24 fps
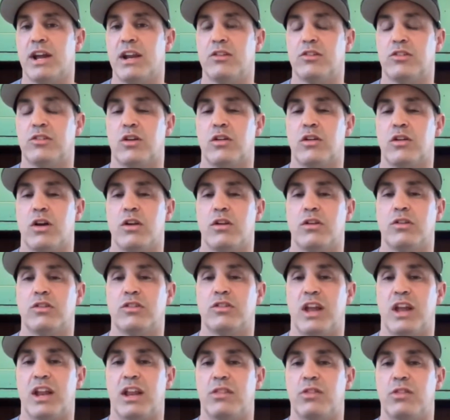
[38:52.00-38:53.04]
kind of start
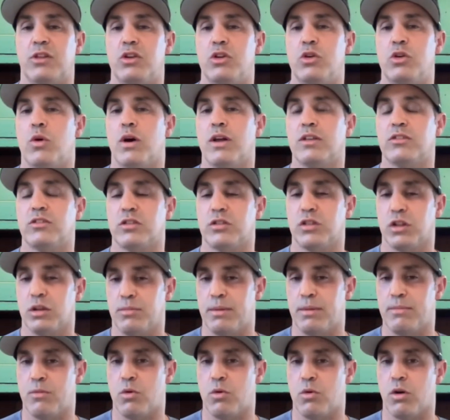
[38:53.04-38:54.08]
understanding the nuance a little
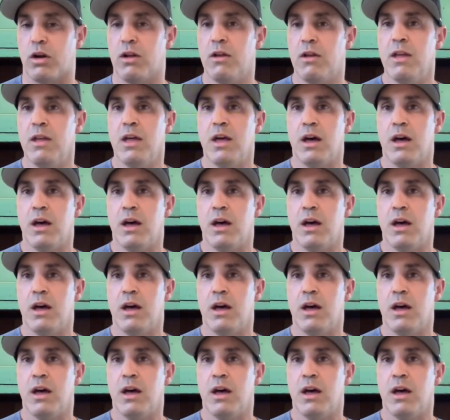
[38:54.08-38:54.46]
bit more.